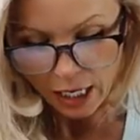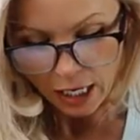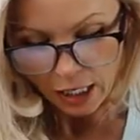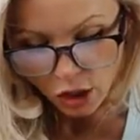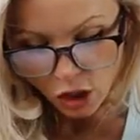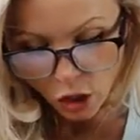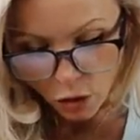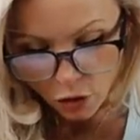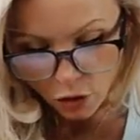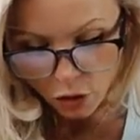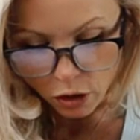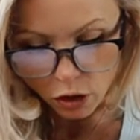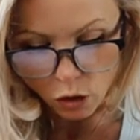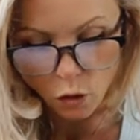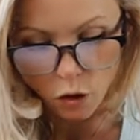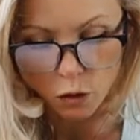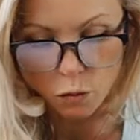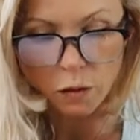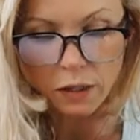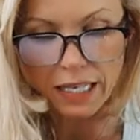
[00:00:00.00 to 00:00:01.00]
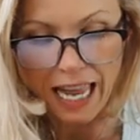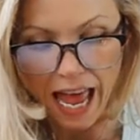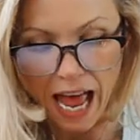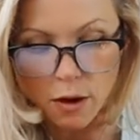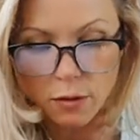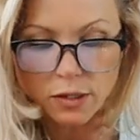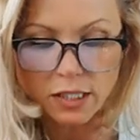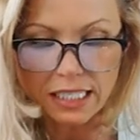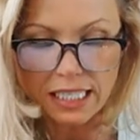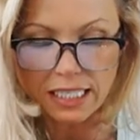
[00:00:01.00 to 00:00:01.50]
So their Lord will
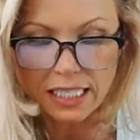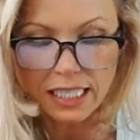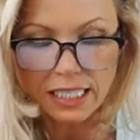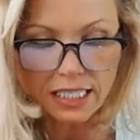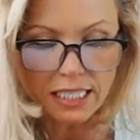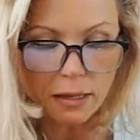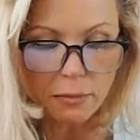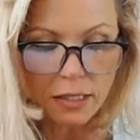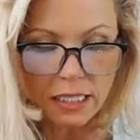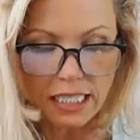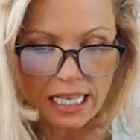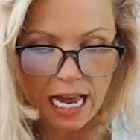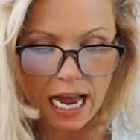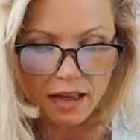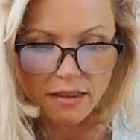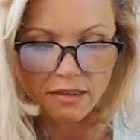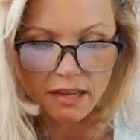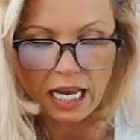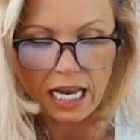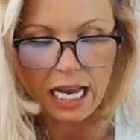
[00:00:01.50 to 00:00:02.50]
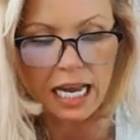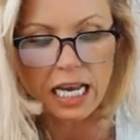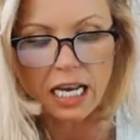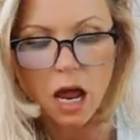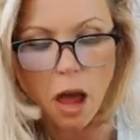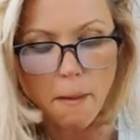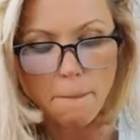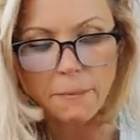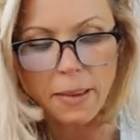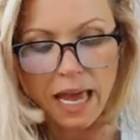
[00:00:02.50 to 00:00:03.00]
now sentence them to death
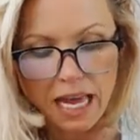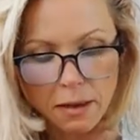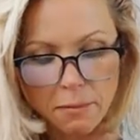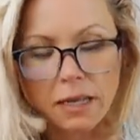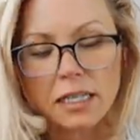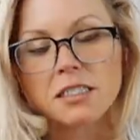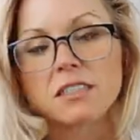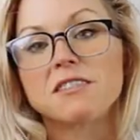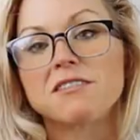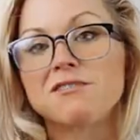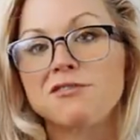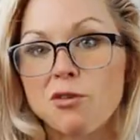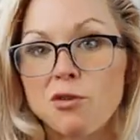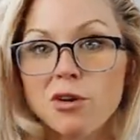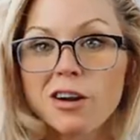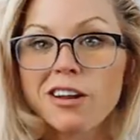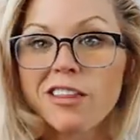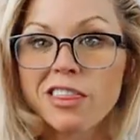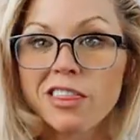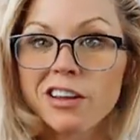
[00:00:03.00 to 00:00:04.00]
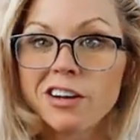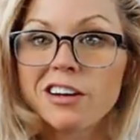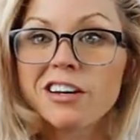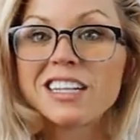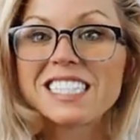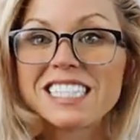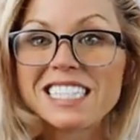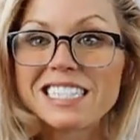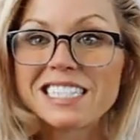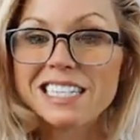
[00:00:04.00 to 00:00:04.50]
in payment for
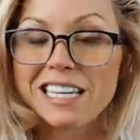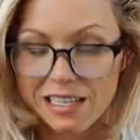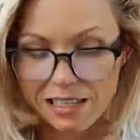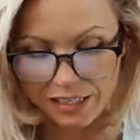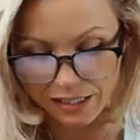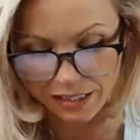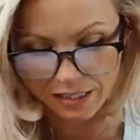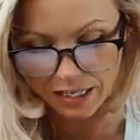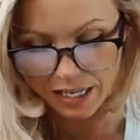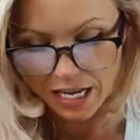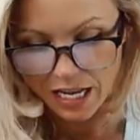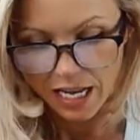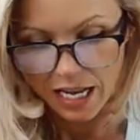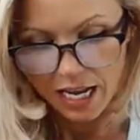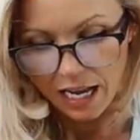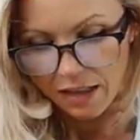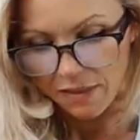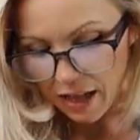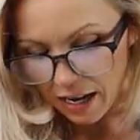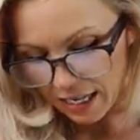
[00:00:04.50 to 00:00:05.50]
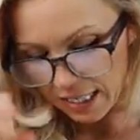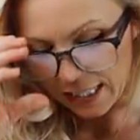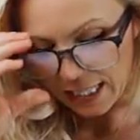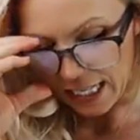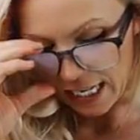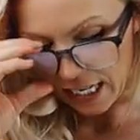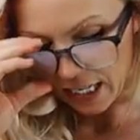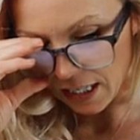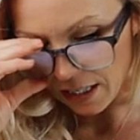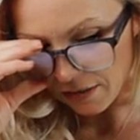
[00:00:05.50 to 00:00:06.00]
their sins. That is
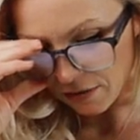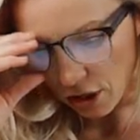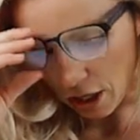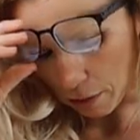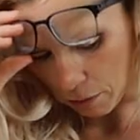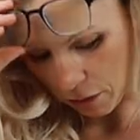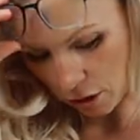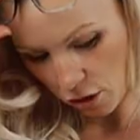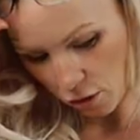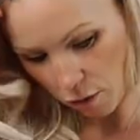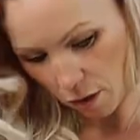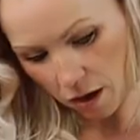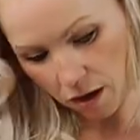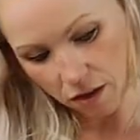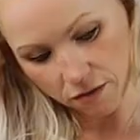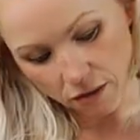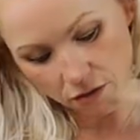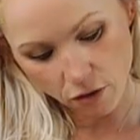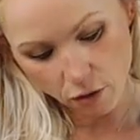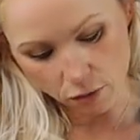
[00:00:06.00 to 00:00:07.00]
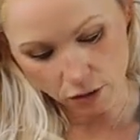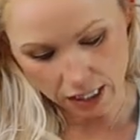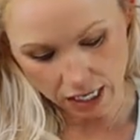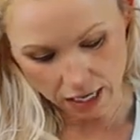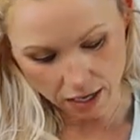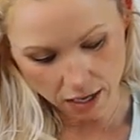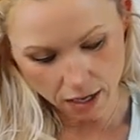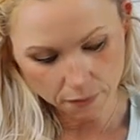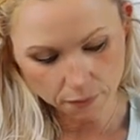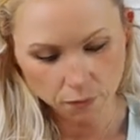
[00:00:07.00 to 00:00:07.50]
the end of chapter 12 of
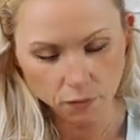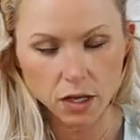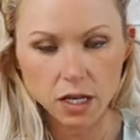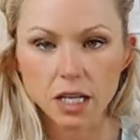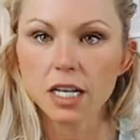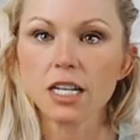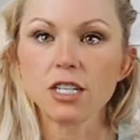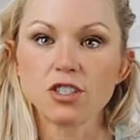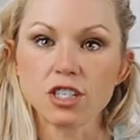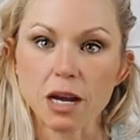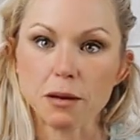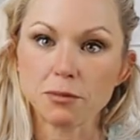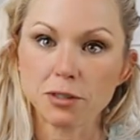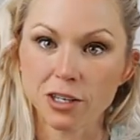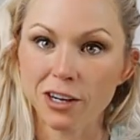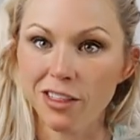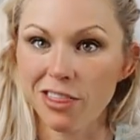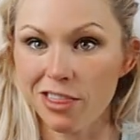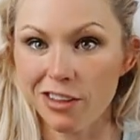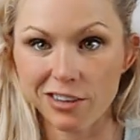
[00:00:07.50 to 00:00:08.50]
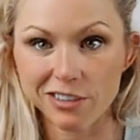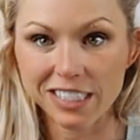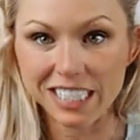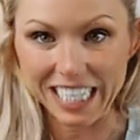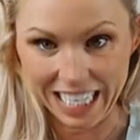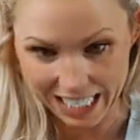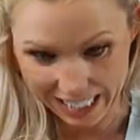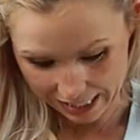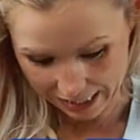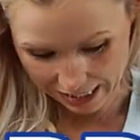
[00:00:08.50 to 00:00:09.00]
Hosea. Chapter
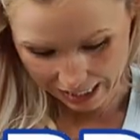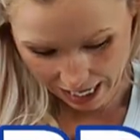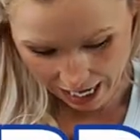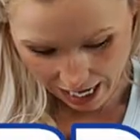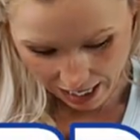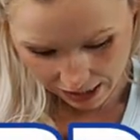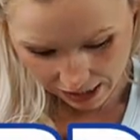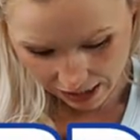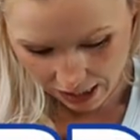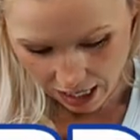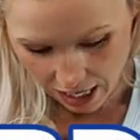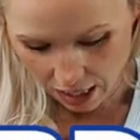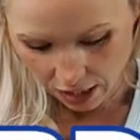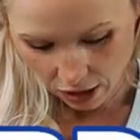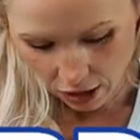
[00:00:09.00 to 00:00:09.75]
13 is next.